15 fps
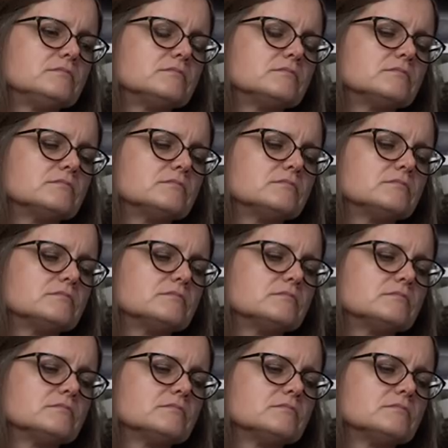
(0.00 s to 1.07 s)

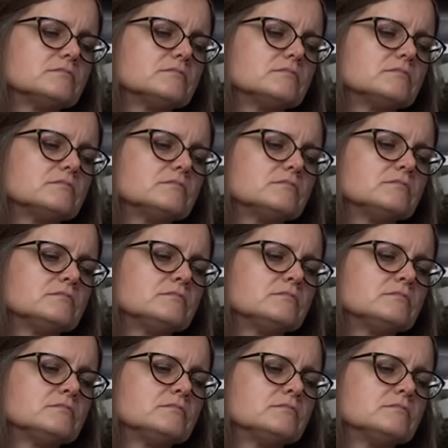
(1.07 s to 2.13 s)

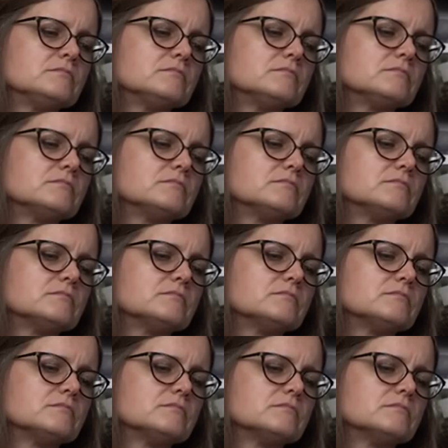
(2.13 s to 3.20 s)

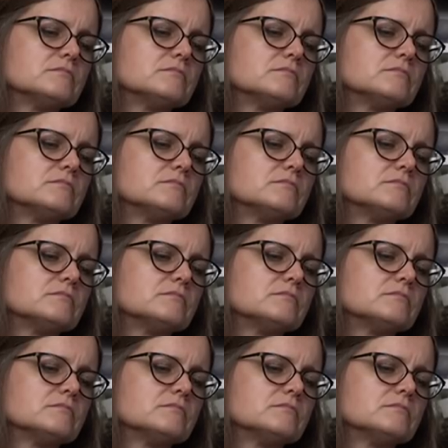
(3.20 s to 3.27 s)
(not speaking)